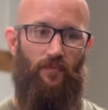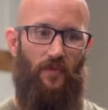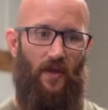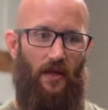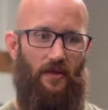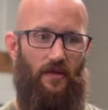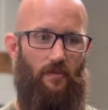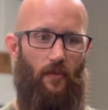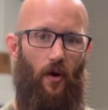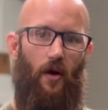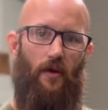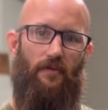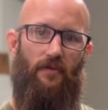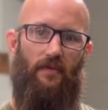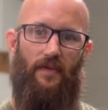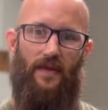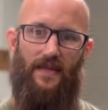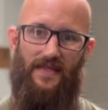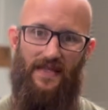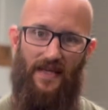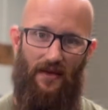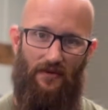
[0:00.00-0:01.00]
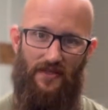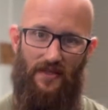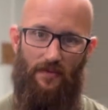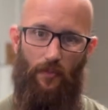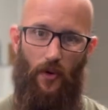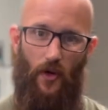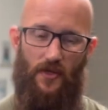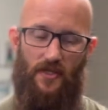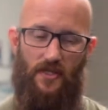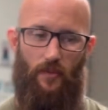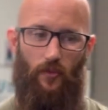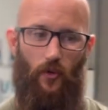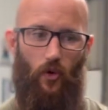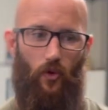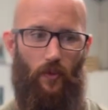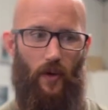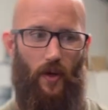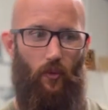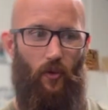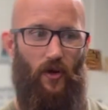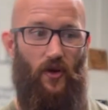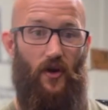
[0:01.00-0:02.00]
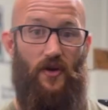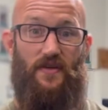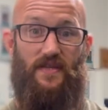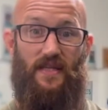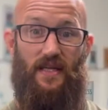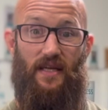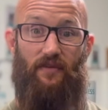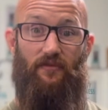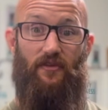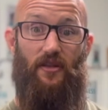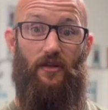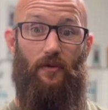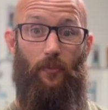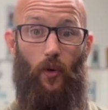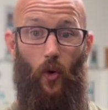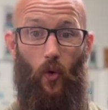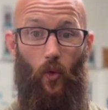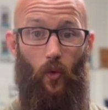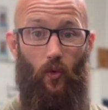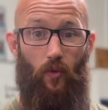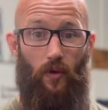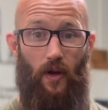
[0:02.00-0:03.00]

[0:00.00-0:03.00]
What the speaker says: And you might think that sounds impossible, but when I used to live in Nepal